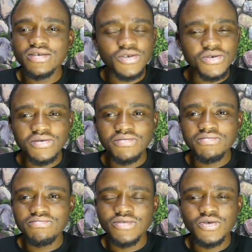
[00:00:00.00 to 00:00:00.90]
to
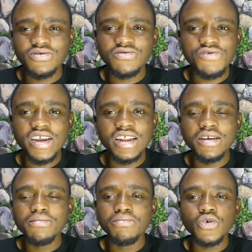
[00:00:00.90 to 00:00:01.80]

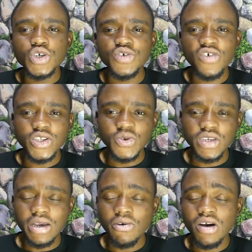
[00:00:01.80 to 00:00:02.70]
really push for a
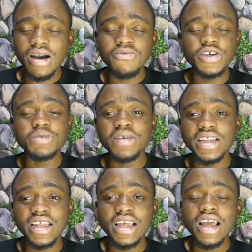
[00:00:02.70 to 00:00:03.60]
2-year World Cup, which
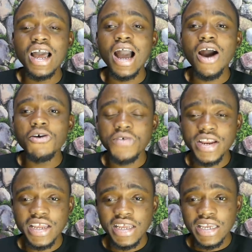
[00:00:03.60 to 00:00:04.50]
Beatty are
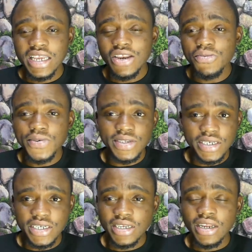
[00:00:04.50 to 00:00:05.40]
already in a
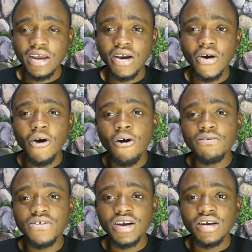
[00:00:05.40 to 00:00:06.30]
position of.
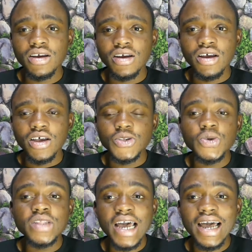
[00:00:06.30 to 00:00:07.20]

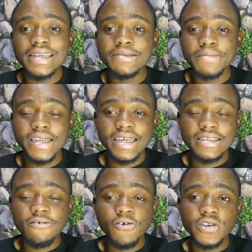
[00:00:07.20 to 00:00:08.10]
So that has been
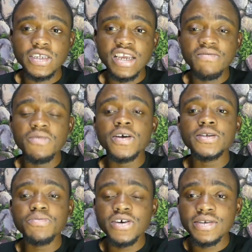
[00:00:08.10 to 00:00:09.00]
it for today.
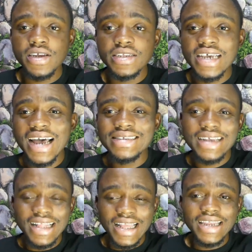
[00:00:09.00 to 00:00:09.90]
FIFA's president has
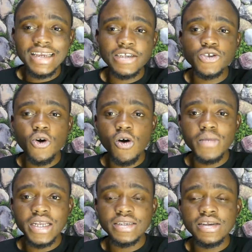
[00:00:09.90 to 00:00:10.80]
cleared his
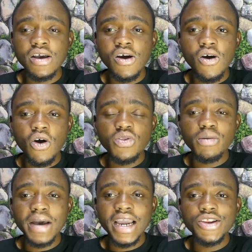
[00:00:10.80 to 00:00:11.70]
comments on
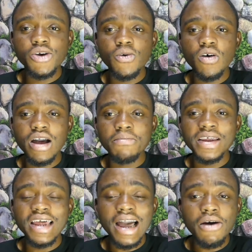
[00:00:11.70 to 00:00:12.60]
the Biennial World Cup
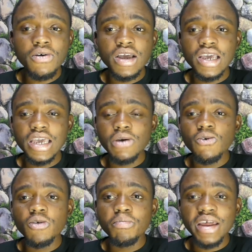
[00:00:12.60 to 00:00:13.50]
and how it
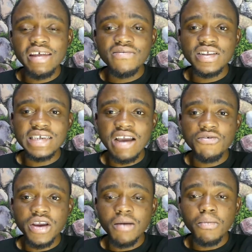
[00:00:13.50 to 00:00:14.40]
would benefit
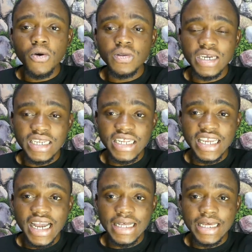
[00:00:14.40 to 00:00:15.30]
Africa more than
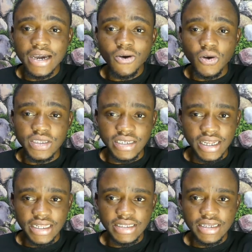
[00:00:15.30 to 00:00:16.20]
any other
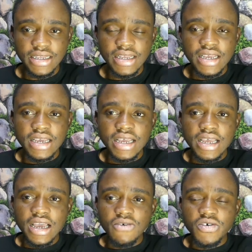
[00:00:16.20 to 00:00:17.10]
continent.
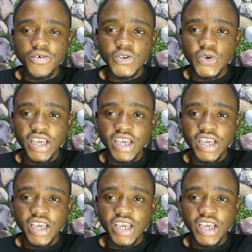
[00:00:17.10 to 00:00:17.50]
We've also